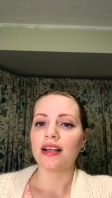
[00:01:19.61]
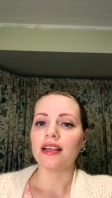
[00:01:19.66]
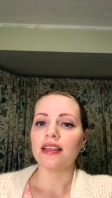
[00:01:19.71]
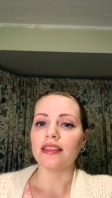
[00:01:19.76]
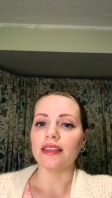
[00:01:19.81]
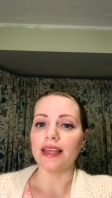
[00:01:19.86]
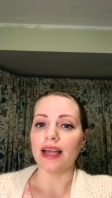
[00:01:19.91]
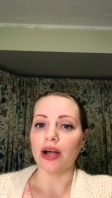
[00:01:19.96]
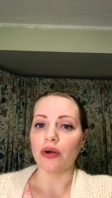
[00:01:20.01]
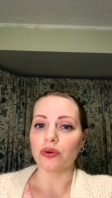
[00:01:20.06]

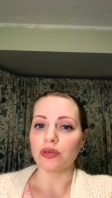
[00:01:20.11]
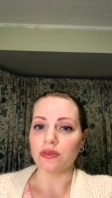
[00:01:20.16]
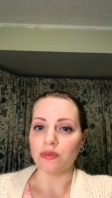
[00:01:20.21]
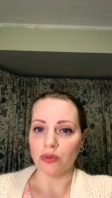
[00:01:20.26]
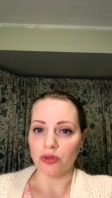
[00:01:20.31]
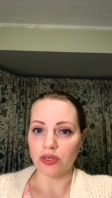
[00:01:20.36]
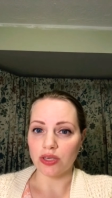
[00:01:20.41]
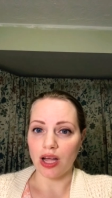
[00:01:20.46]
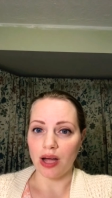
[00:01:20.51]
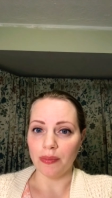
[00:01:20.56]
the hours
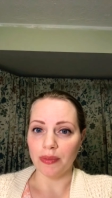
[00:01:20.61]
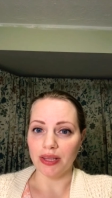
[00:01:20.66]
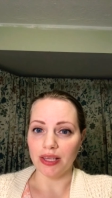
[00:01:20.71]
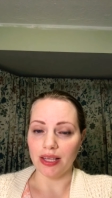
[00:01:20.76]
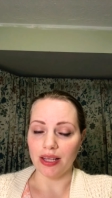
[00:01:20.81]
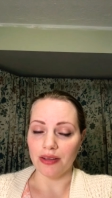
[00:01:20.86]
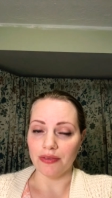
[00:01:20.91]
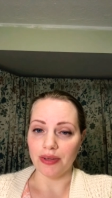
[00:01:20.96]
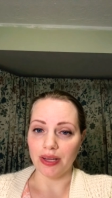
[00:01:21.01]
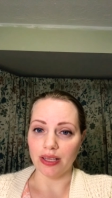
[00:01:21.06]
most commonly
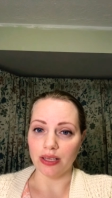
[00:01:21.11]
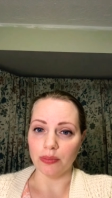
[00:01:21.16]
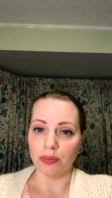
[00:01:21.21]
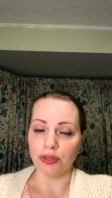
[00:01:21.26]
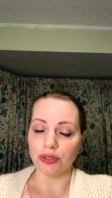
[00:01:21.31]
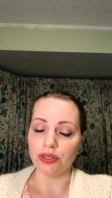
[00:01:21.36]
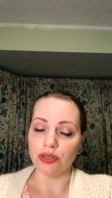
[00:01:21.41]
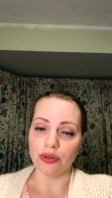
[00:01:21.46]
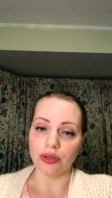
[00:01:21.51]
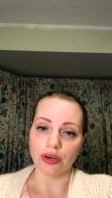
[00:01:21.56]
available
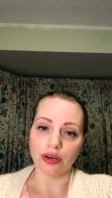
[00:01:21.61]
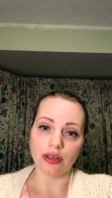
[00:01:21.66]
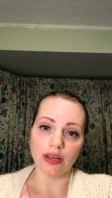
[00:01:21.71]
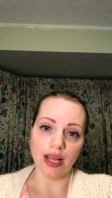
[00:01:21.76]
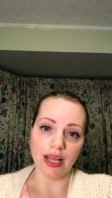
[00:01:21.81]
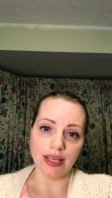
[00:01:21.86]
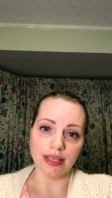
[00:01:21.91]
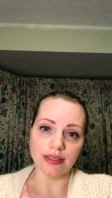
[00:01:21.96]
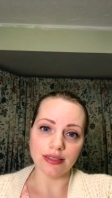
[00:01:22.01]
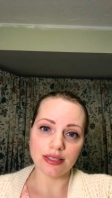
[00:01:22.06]
to their
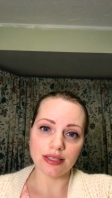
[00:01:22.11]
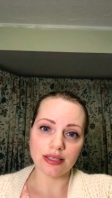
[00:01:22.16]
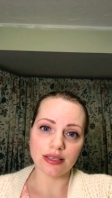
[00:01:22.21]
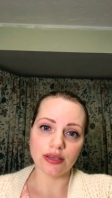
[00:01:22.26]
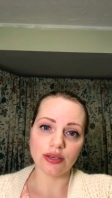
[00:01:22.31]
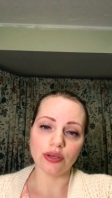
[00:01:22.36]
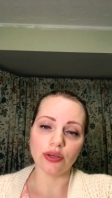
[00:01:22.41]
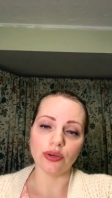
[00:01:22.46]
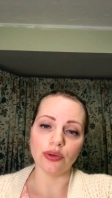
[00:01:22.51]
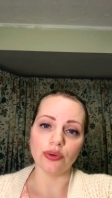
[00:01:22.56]
clients
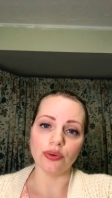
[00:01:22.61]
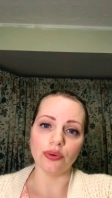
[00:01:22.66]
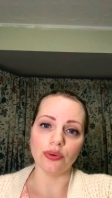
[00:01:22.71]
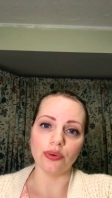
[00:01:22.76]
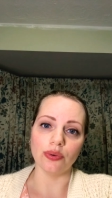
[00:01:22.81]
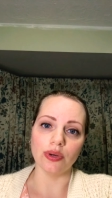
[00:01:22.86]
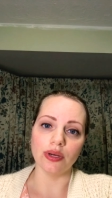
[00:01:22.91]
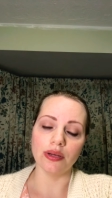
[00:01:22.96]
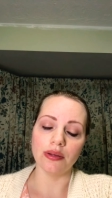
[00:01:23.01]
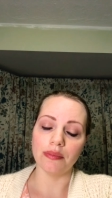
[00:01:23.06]

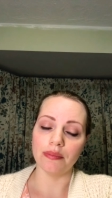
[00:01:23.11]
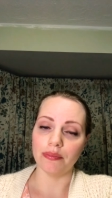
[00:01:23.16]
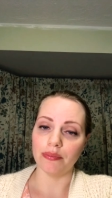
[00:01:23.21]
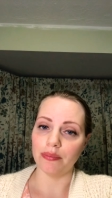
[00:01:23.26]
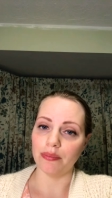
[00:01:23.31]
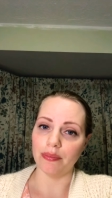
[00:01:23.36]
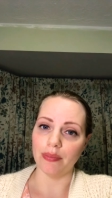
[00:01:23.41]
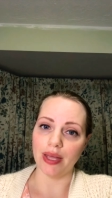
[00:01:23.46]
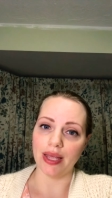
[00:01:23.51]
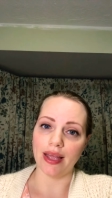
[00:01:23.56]
who
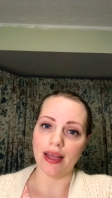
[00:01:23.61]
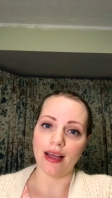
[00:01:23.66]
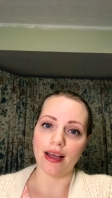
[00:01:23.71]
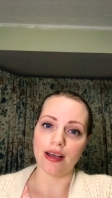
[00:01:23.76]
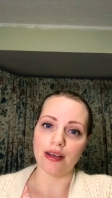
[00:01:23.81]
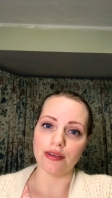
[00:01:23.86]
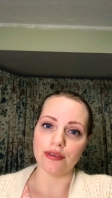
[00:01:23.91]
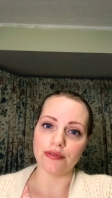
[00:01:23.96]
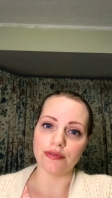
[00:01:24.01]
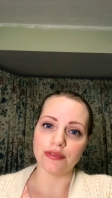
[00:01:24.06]
may
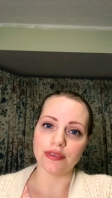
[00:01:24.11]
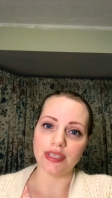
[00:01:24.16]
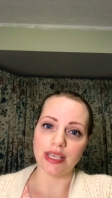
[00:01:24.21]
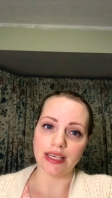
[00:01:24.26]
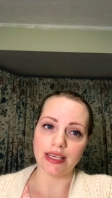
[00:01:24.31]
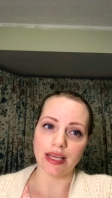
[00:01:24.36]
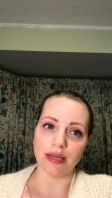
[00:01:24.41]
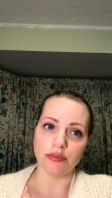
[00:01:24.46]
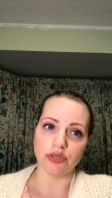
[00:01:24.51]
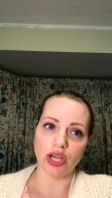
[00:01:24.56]
have
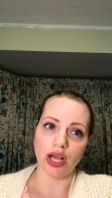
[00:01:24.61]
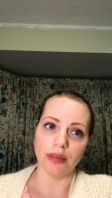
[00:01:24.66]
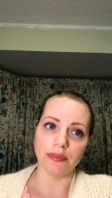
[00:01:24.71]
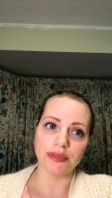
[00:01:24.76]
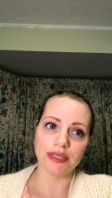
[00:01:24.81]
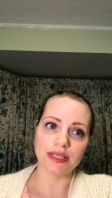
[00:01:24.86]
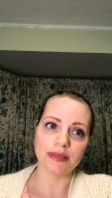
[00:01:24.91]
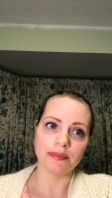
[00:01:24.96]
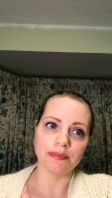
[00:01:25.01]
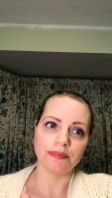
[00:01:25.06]
daytime jobs.